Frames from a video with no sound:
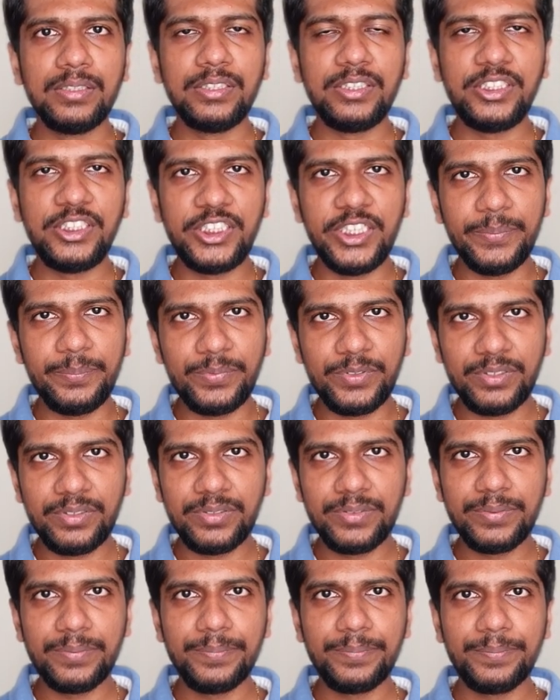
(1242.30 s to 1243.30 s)

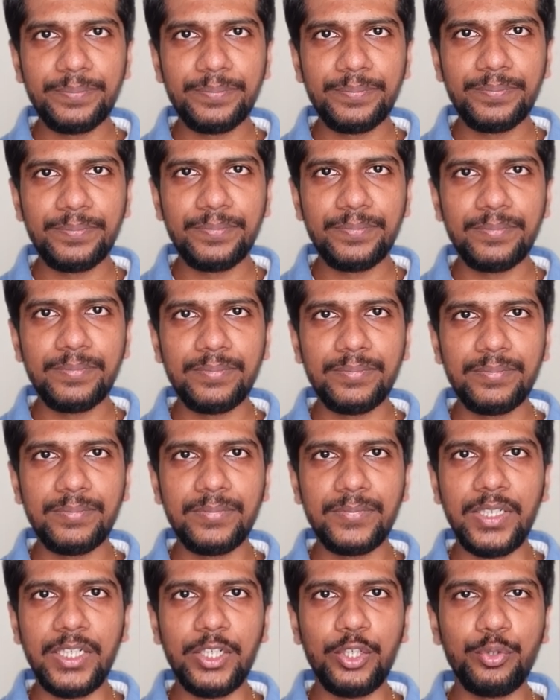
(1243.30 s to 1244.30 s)
chips
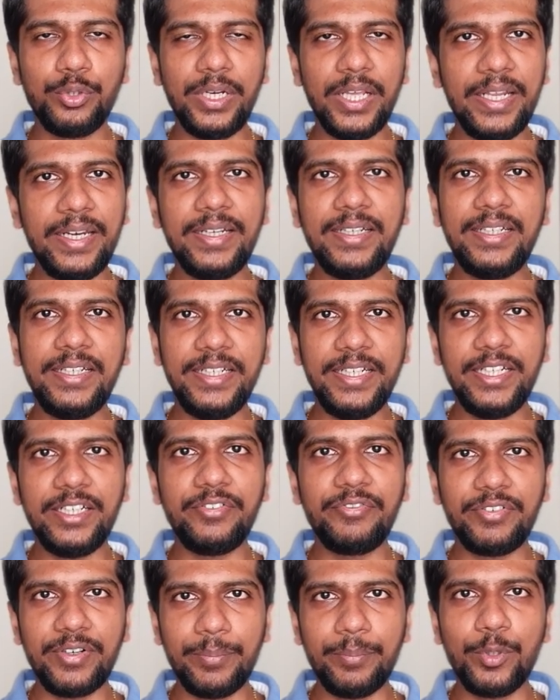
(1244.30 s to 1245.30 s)
that you directly eat
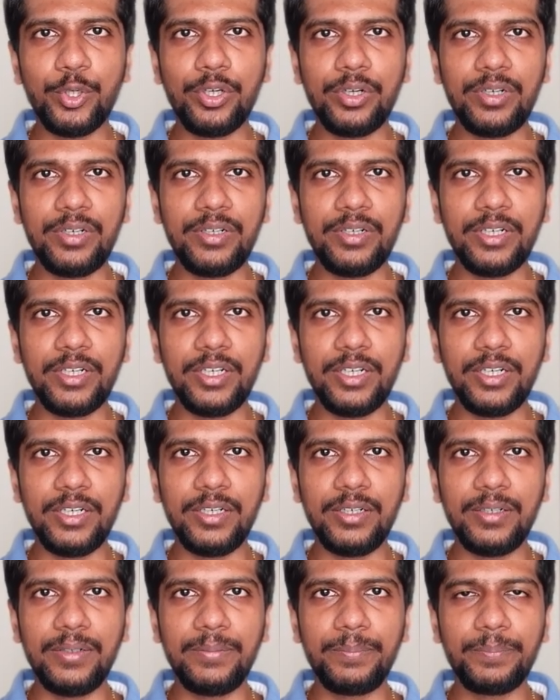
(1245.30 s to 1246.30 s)
from
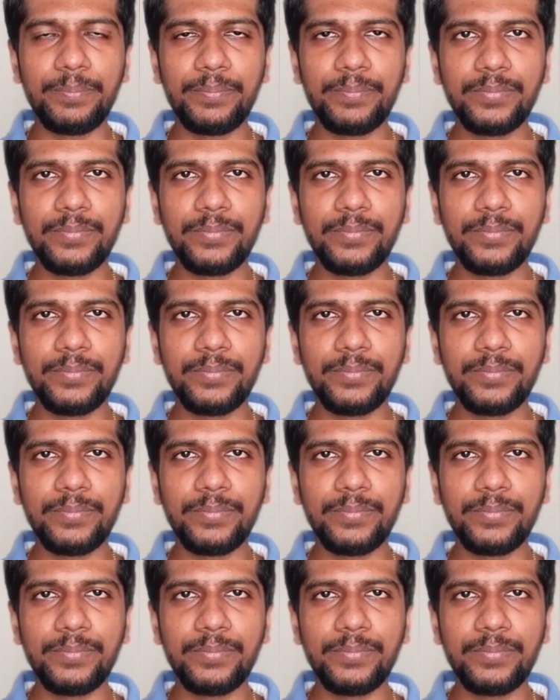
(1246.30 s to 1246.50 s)
your